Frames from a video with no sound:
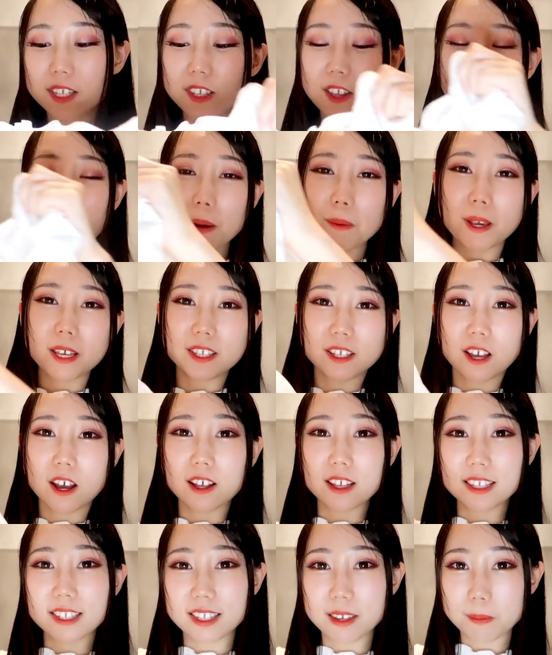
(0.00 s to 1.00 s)
This top has
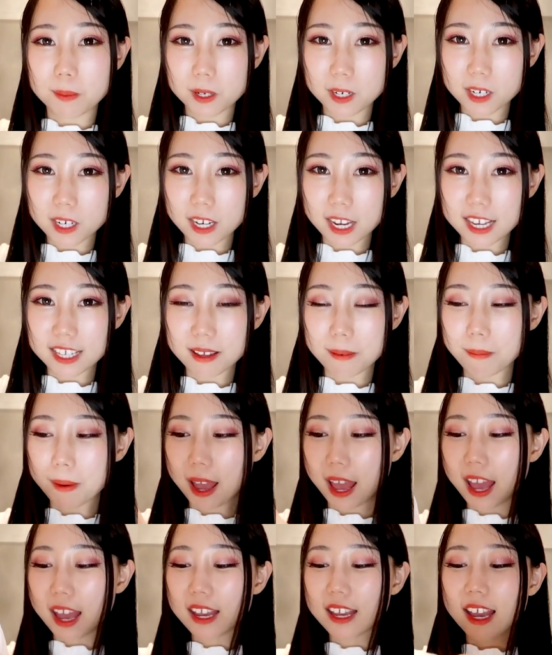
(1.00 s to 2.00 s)
got zipper in the
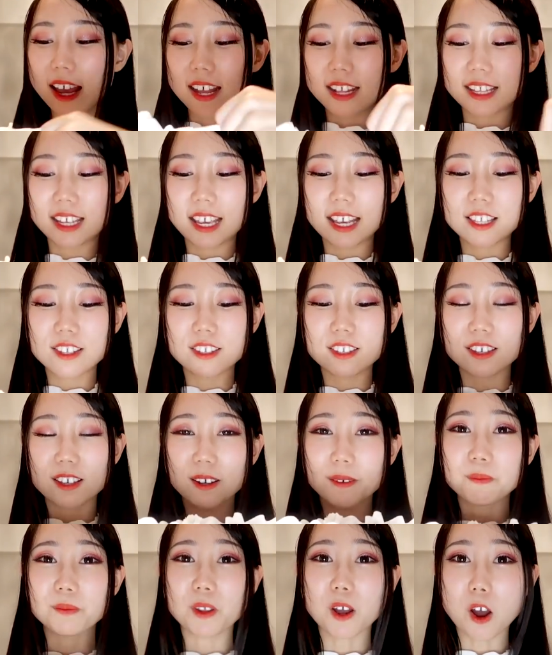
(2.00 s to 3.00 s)
back and it's
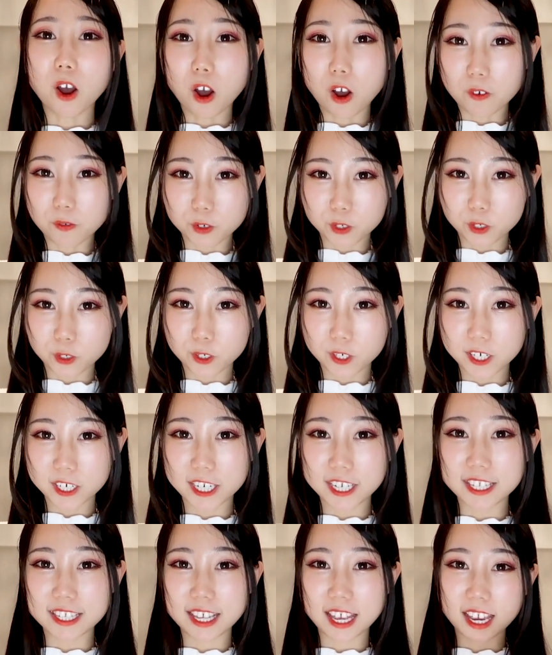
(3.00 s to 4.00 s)
a off-shoulder
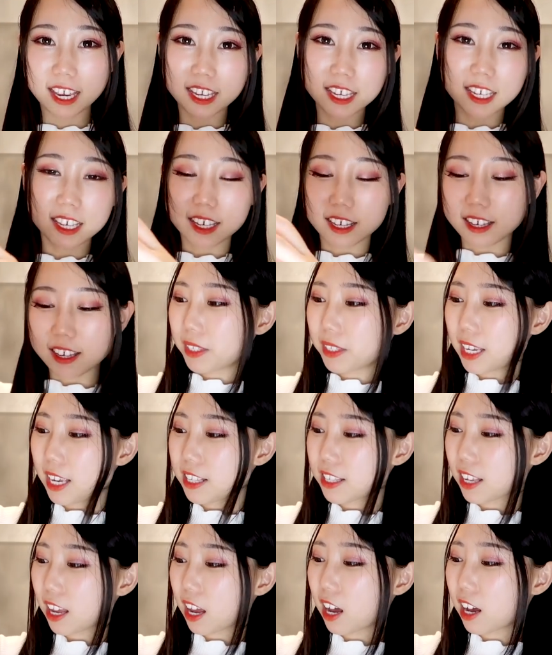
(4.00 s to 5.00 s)
design.
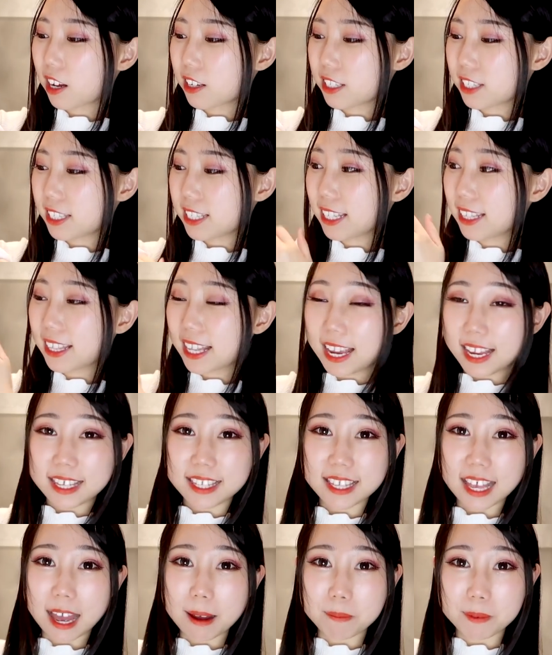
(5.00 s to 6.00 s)
It's got the
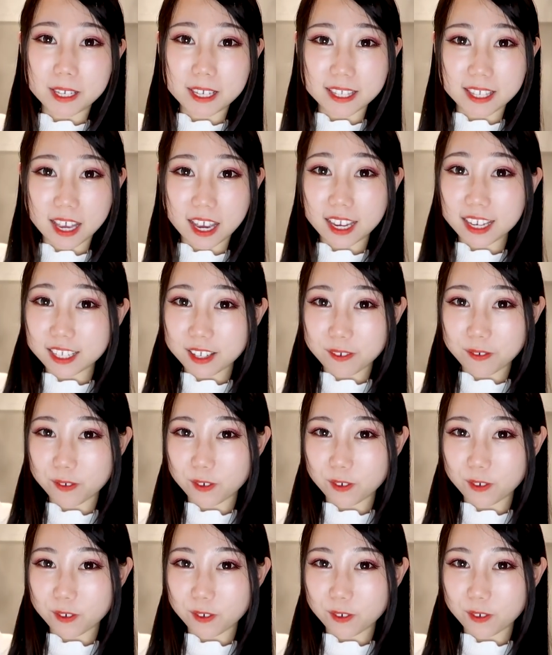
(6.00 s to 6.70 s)
lace-up design in the